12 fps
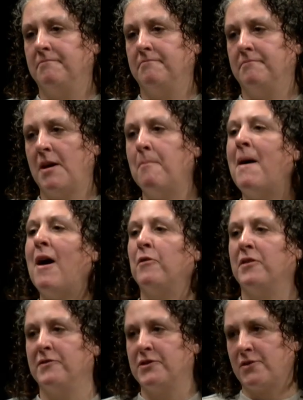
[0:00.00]

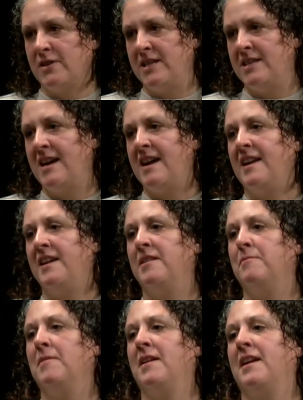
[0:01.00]
amount of screen
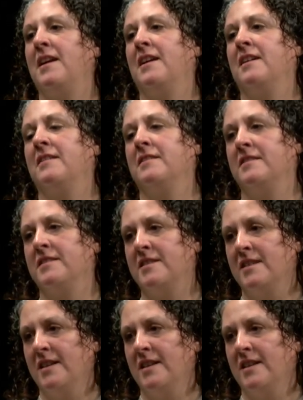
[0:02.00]
time and